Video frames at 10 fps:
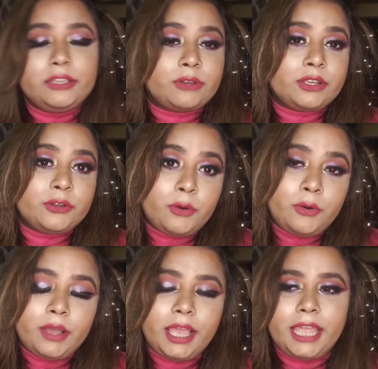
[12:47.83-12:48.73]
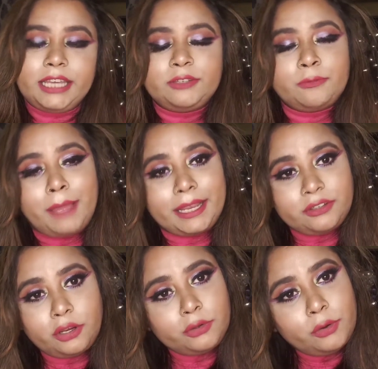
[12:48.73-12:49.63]
You can go ahead, you
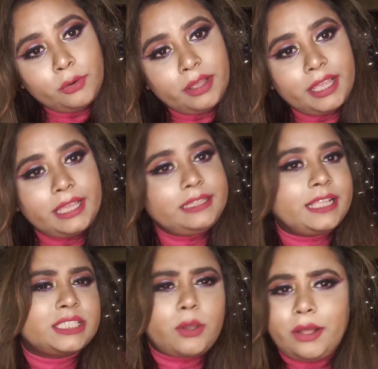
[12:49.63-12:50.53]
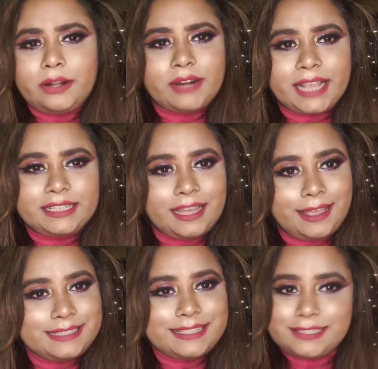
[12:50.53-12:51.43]
might not go ahead. That's all right,
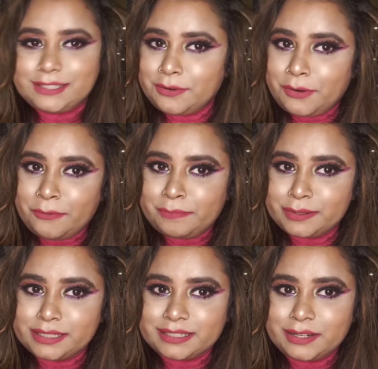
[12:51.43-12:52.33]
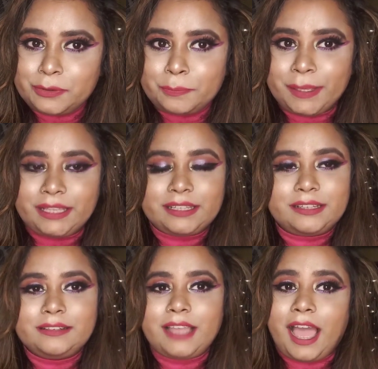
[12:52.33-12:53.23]
guys. That's your personal
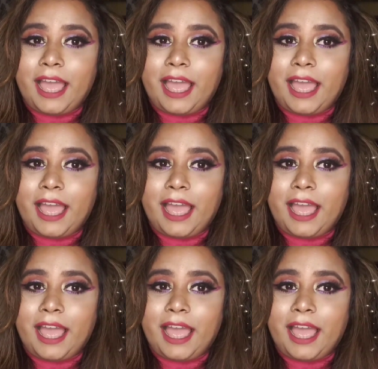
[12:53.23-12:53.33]
opinion.